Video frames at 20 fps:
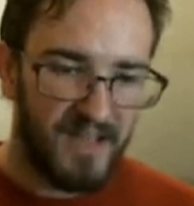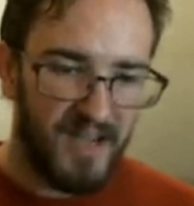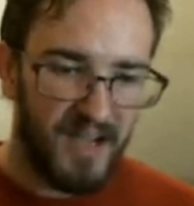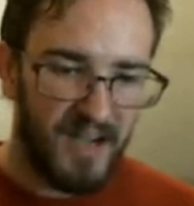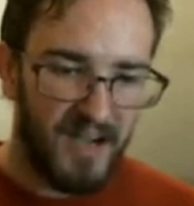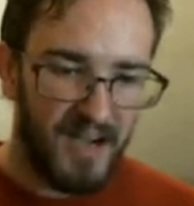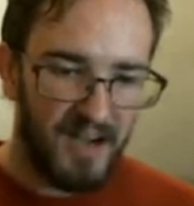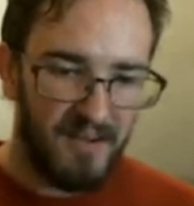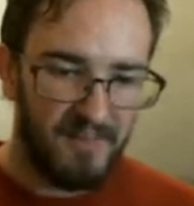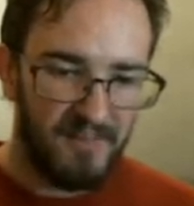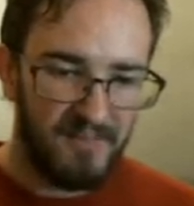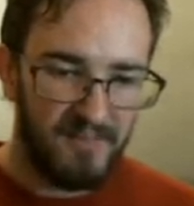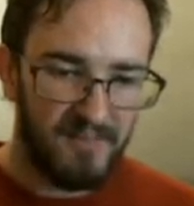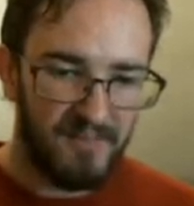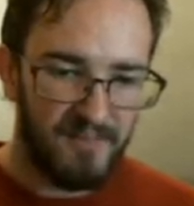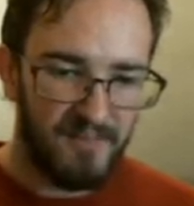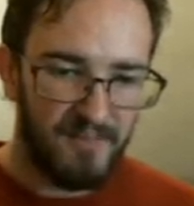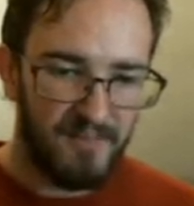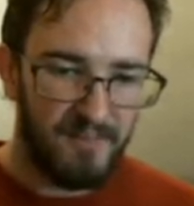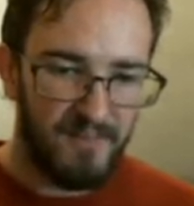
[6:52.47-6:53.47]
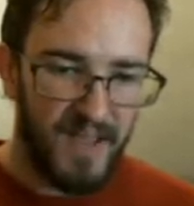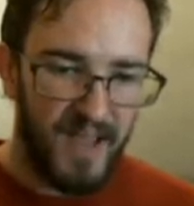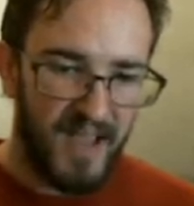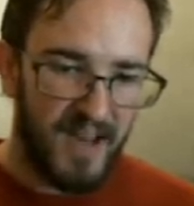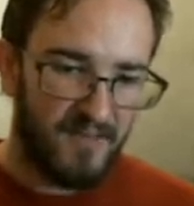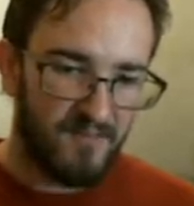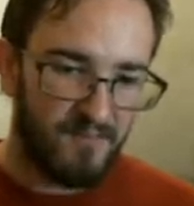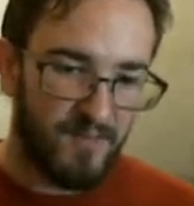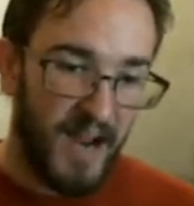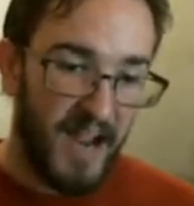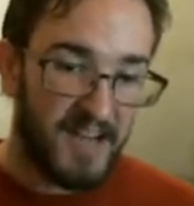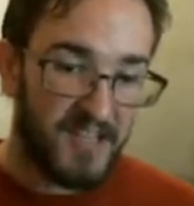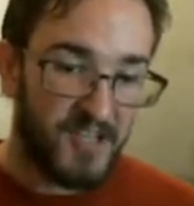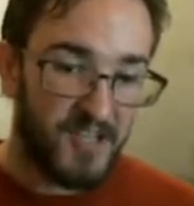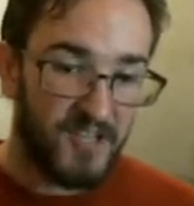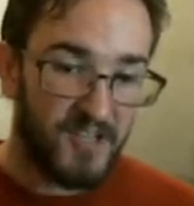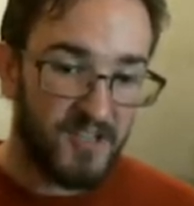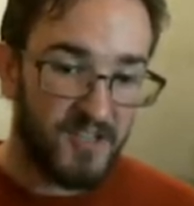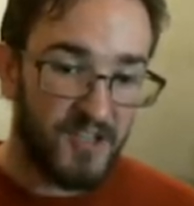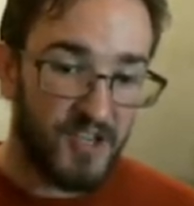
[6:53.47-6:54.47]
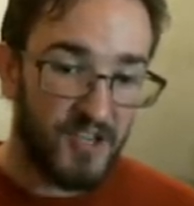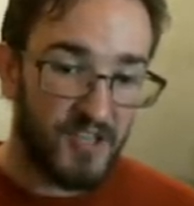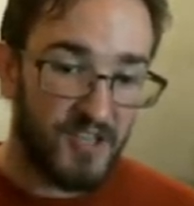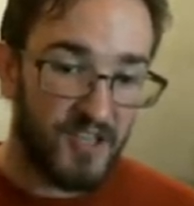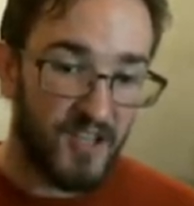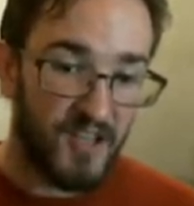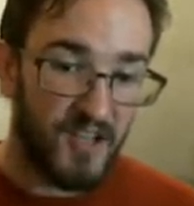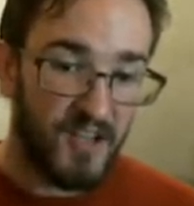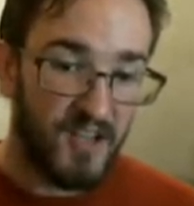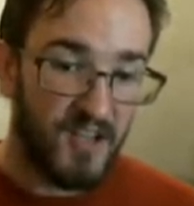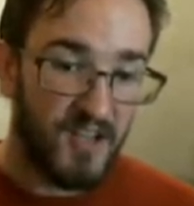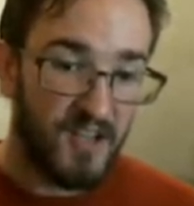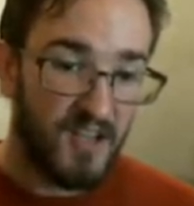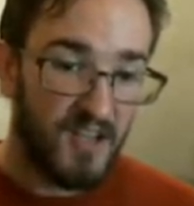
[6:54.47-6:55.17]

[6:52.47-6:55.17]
Um, and Ratchet is just a,